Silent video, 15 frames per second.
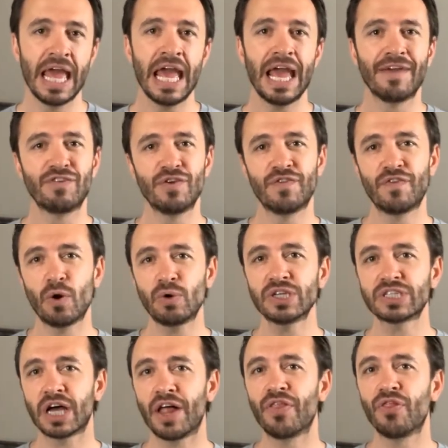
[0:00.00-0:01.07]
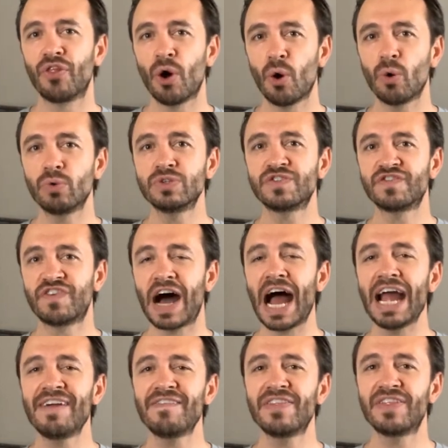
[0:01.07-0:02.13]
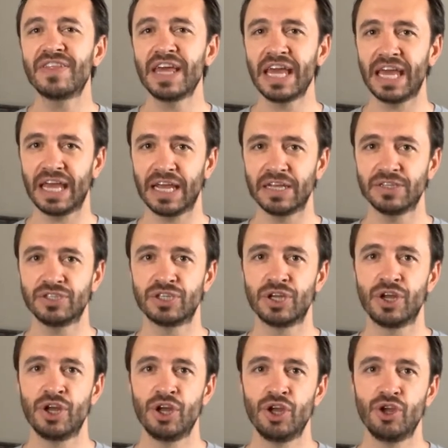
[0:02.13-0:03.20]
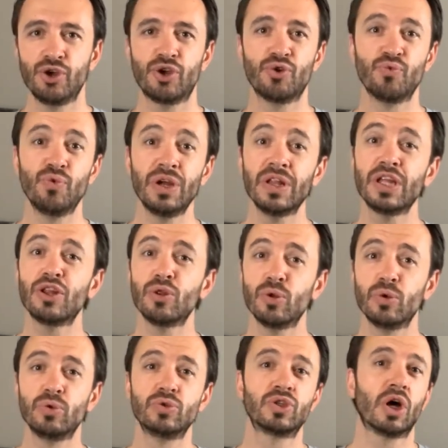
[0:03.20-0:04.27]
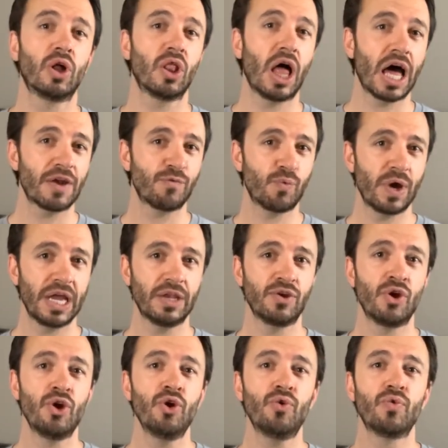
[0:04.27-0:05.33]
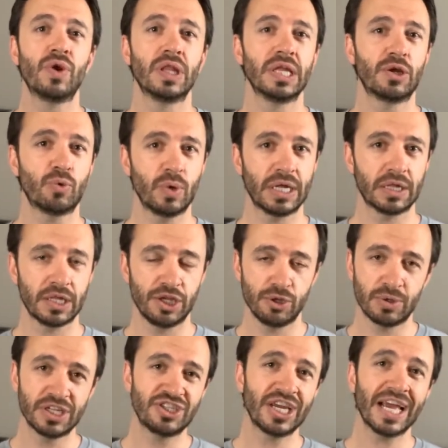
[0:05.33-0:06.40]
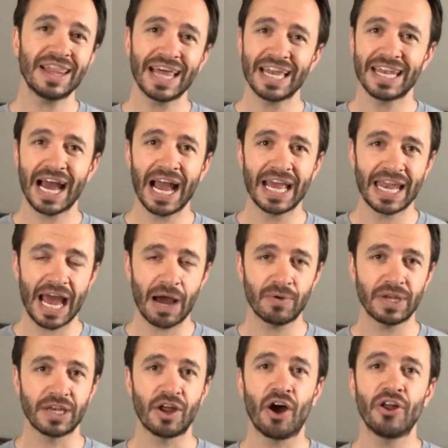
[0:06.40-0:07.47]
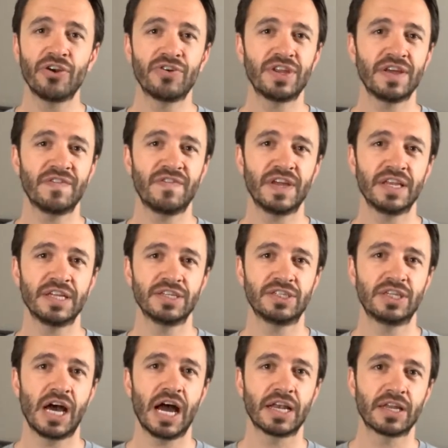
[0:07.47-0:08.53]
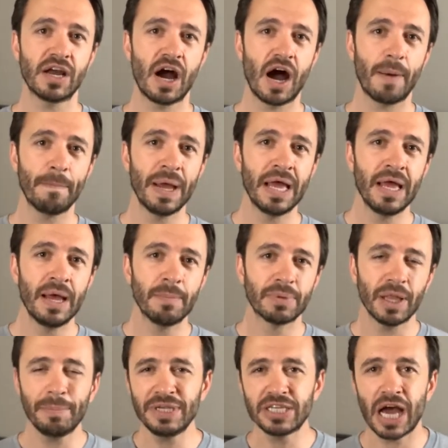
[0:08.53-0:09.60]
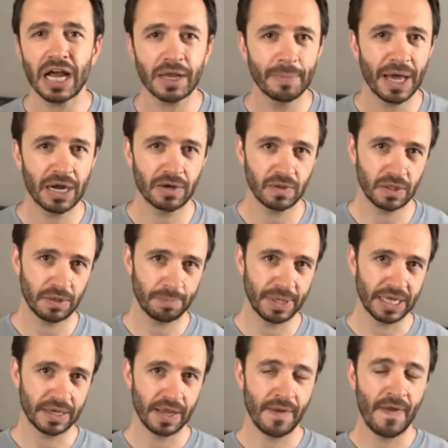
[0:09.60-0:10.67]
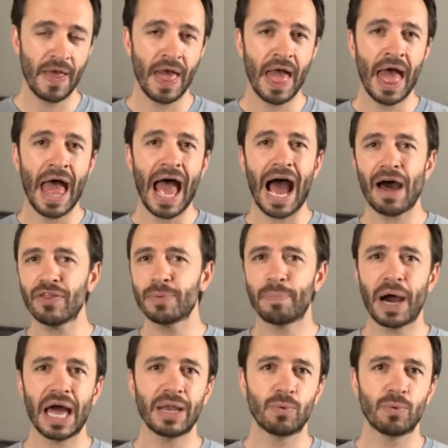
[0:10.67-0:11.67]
If you focus on those 5 things, you can really lose a lot of weight really quickly. You can check that diet out at under10fitness.com, but let me talk about it a little bit. How the body